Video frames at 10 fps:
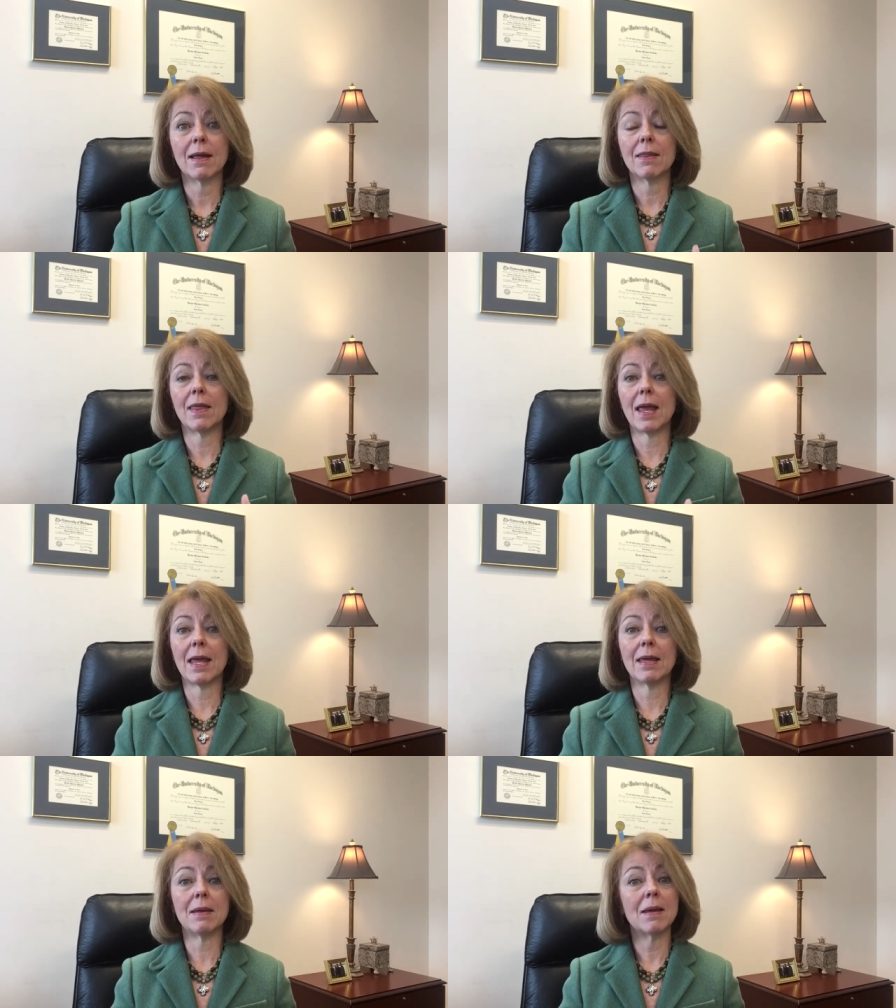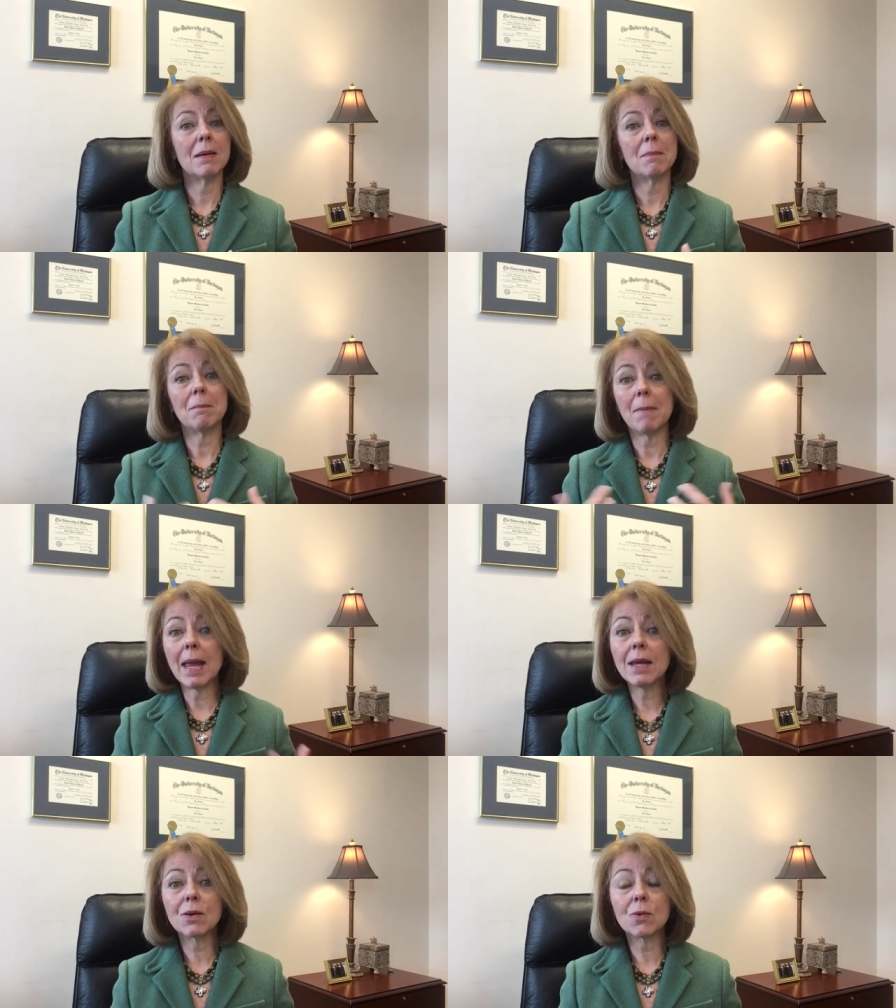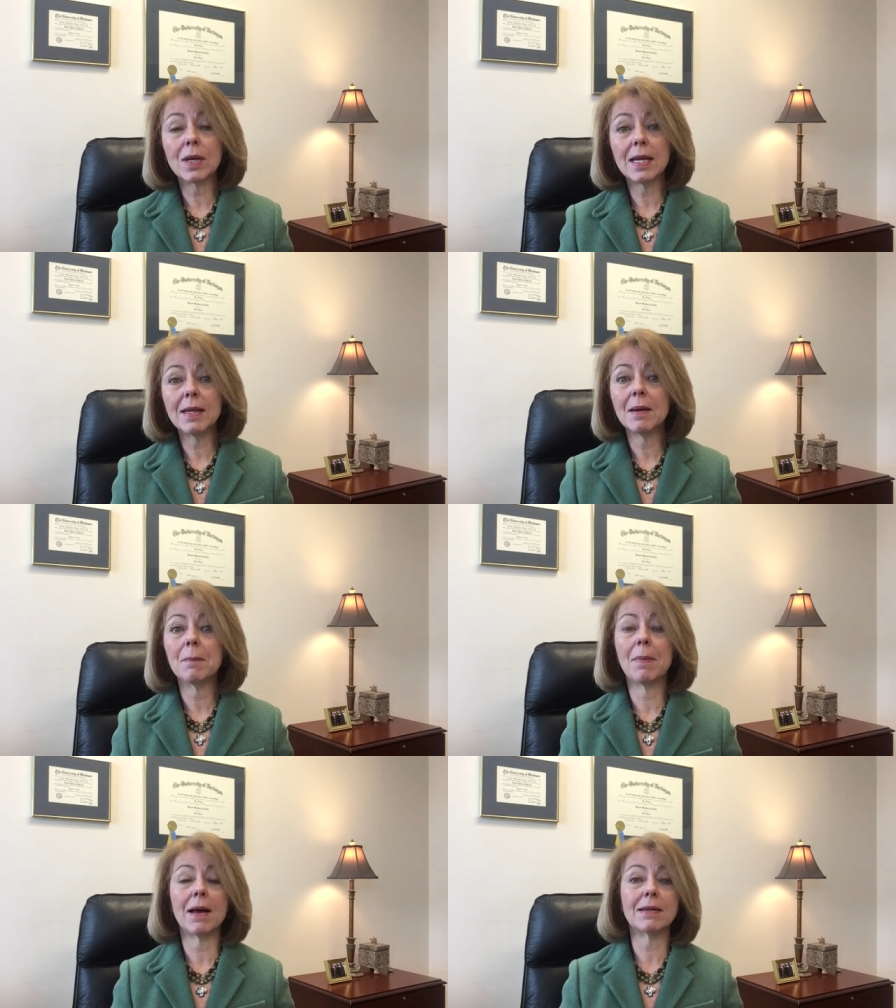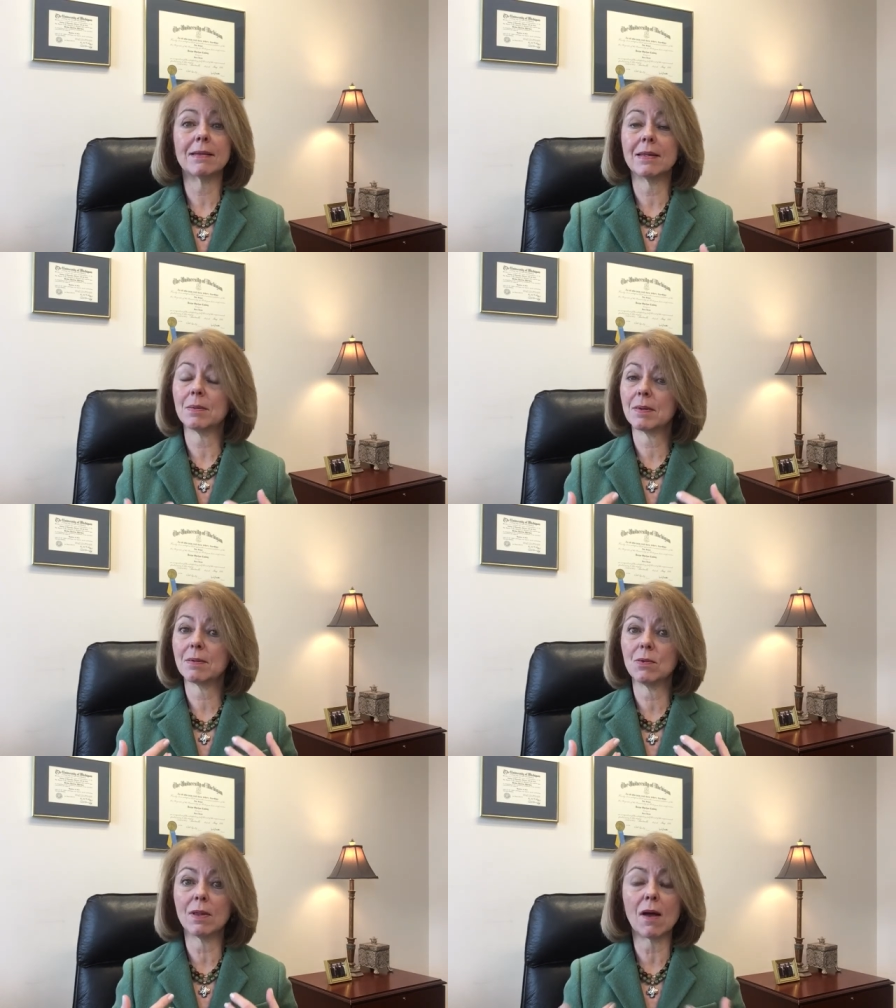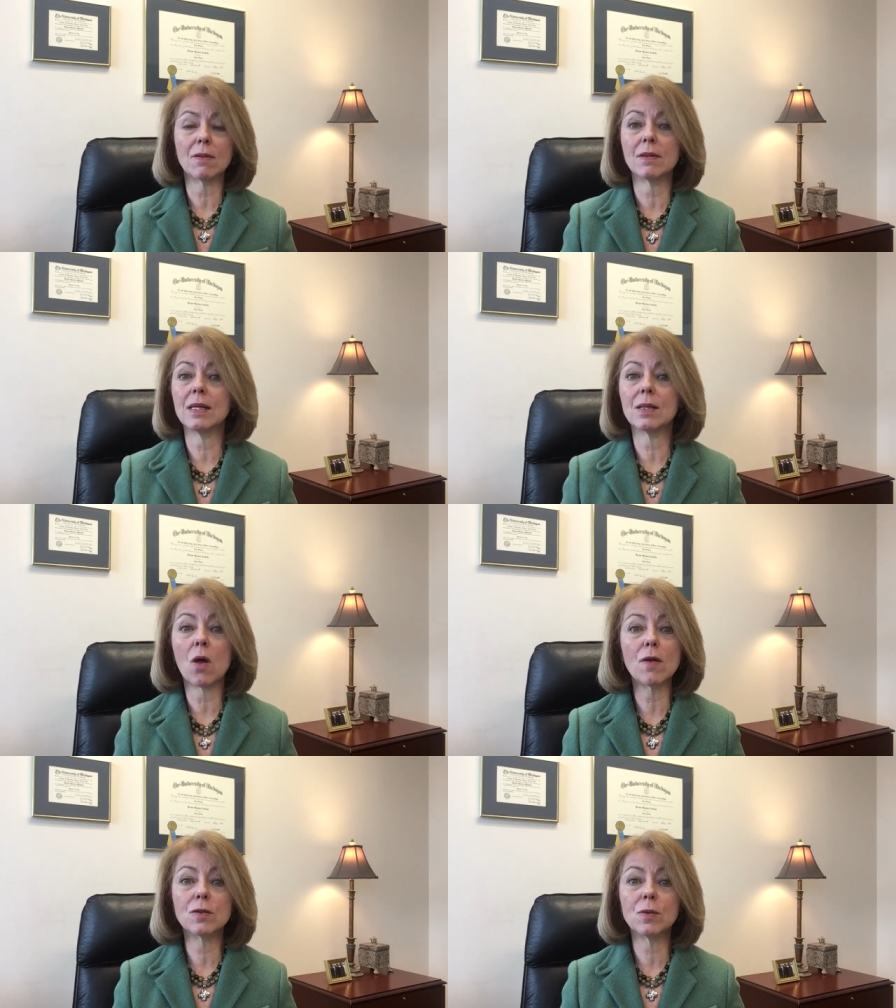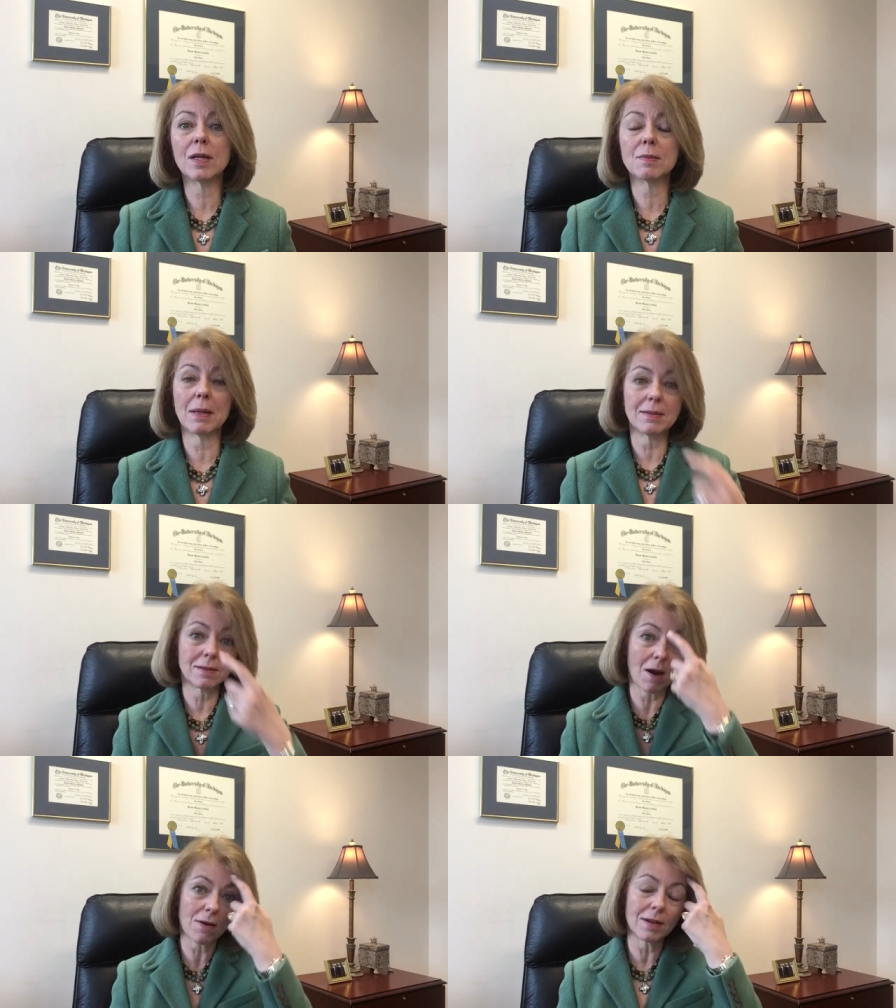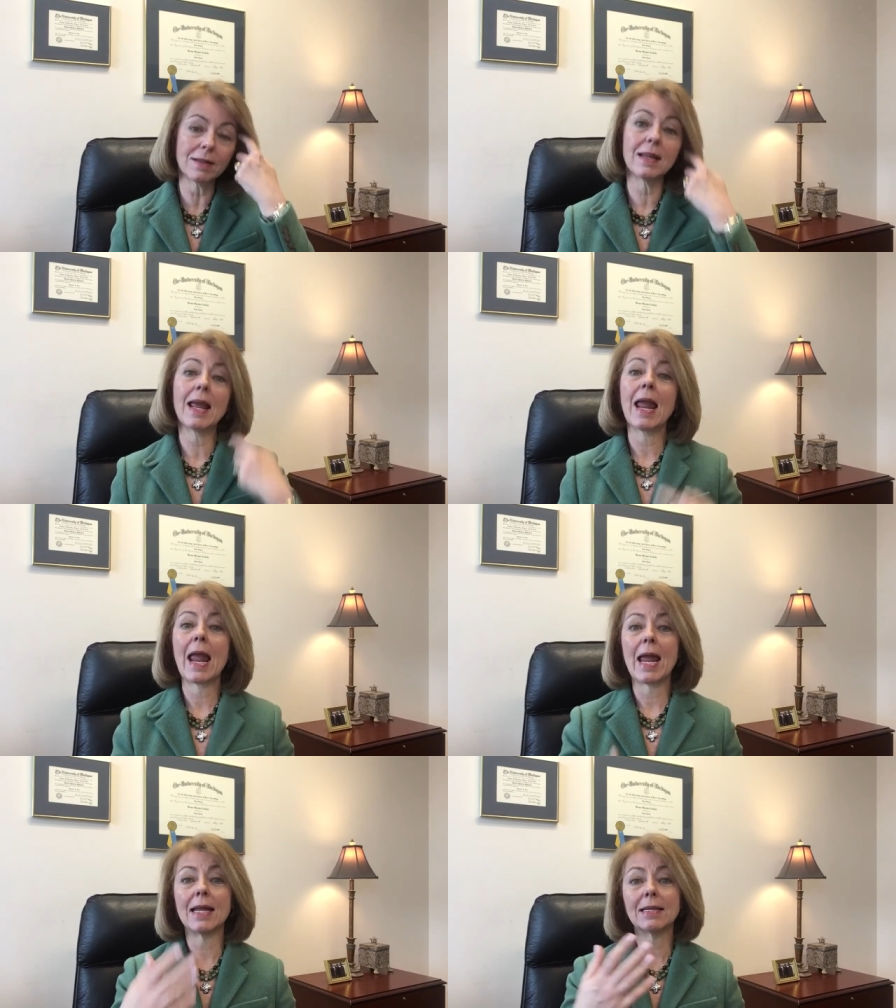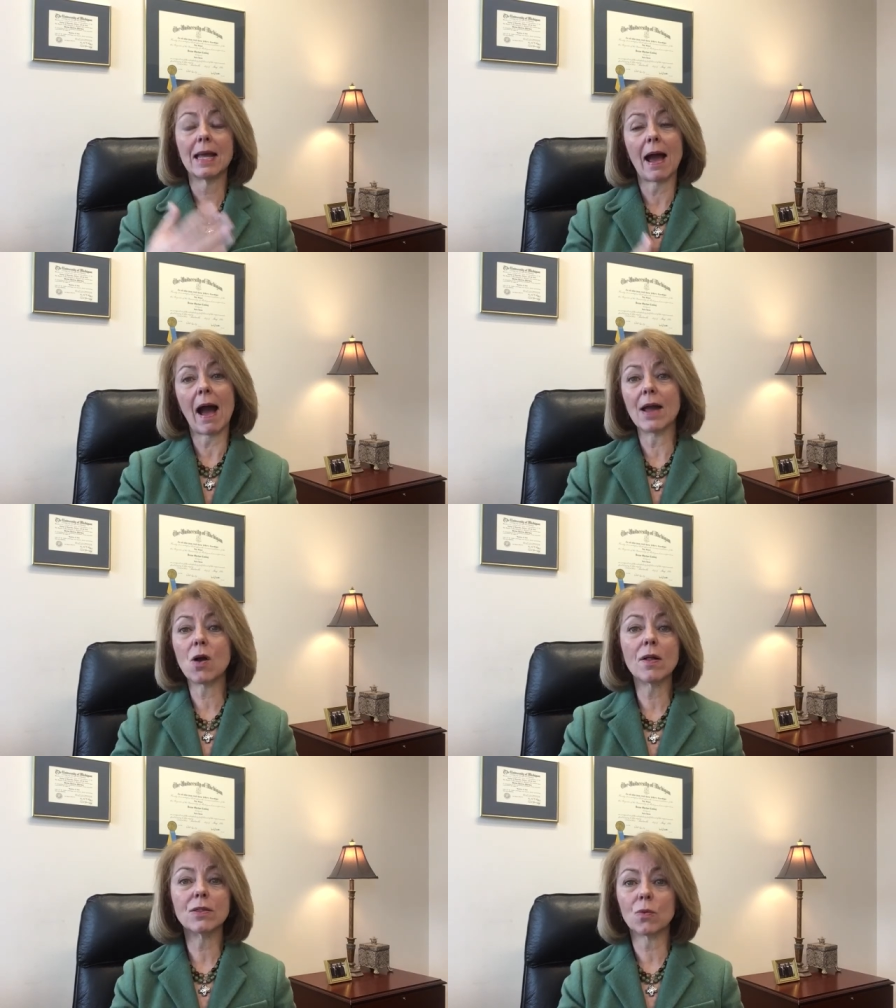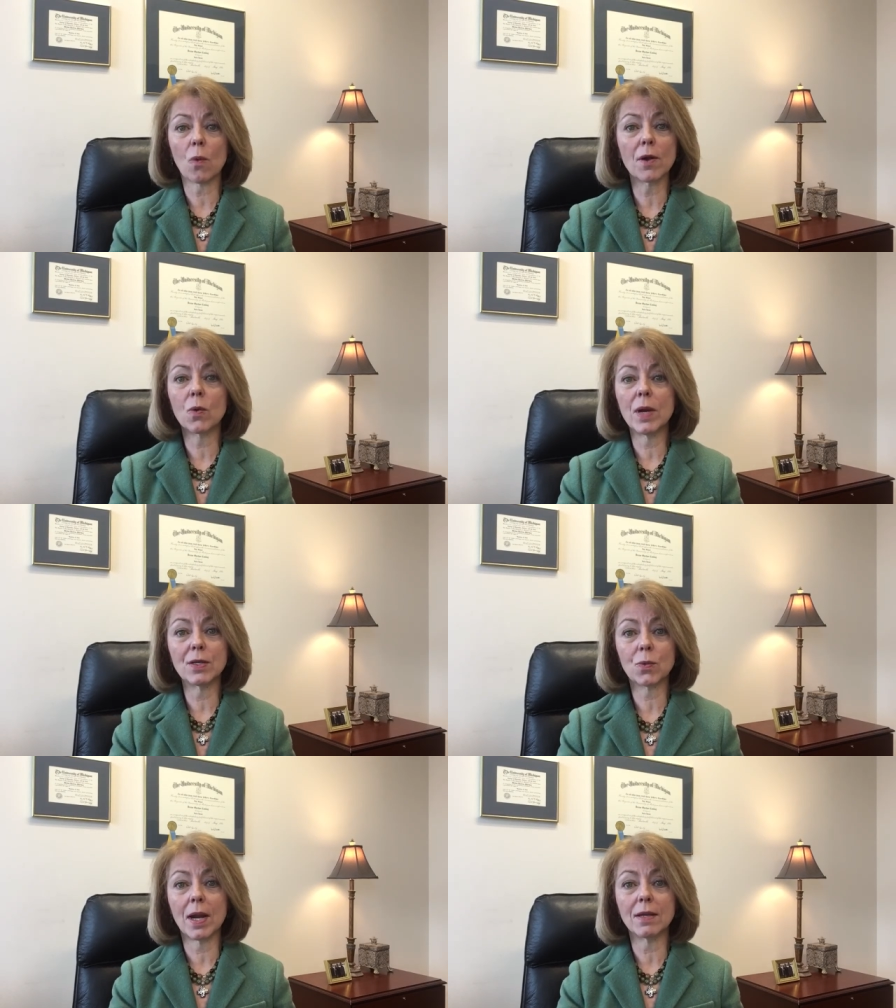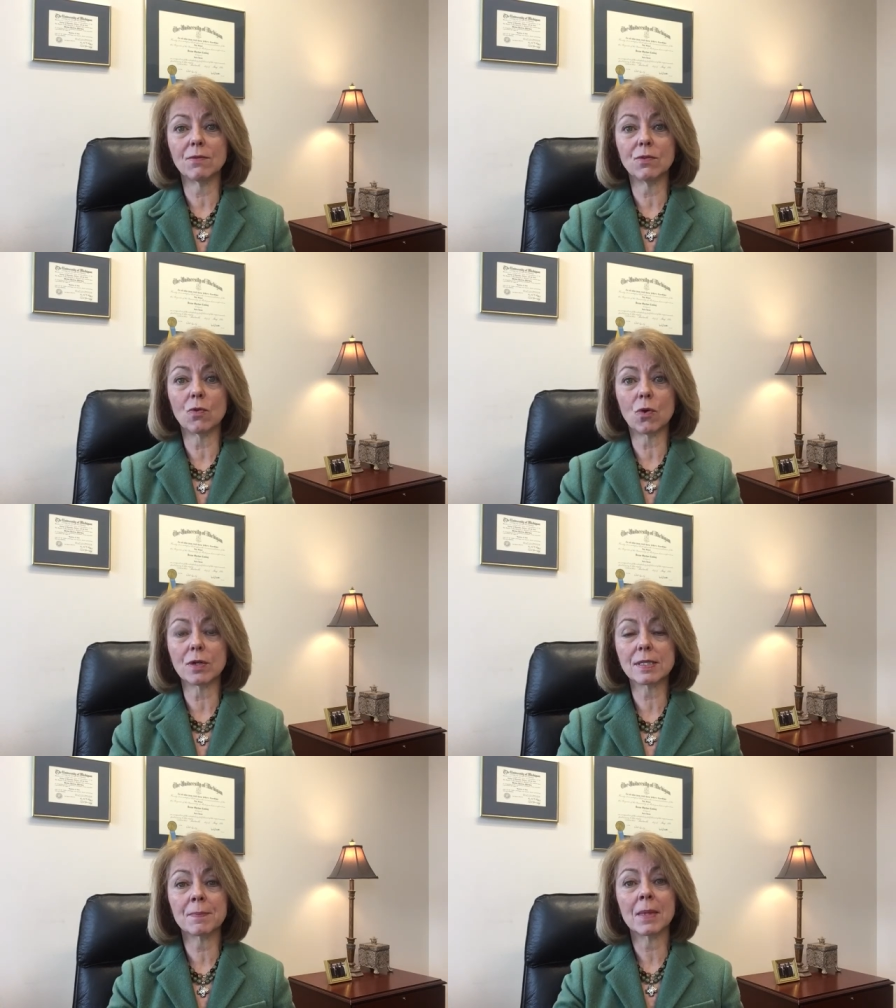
They may agree, but the lawsuit has been started, and I call it the Runaway Train of Divorce.